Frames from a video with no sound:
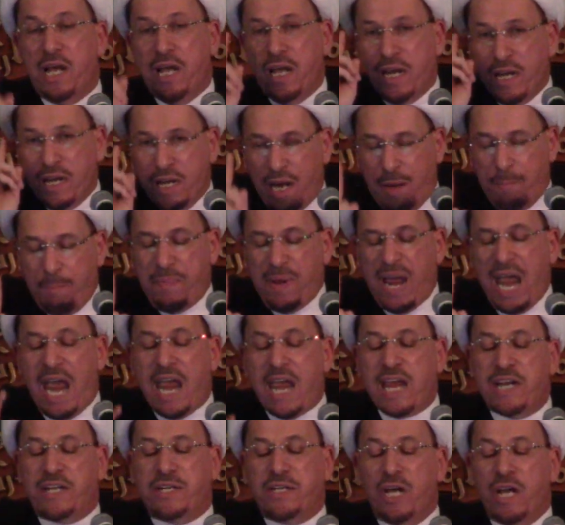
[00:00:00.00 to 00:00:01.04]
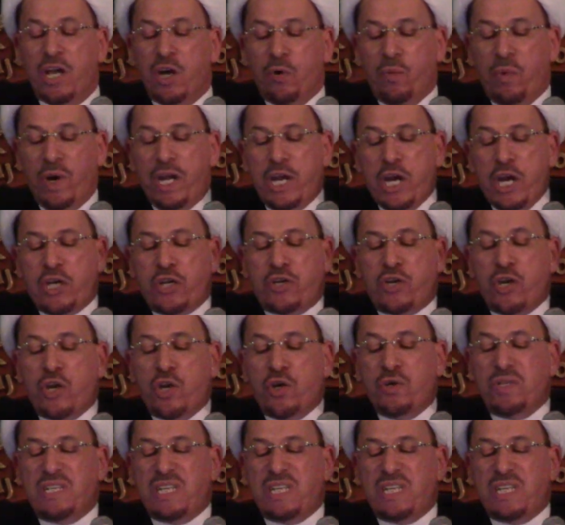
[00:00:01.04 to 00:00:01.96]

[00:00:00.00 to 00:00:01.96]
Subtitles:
Number 8, we need to use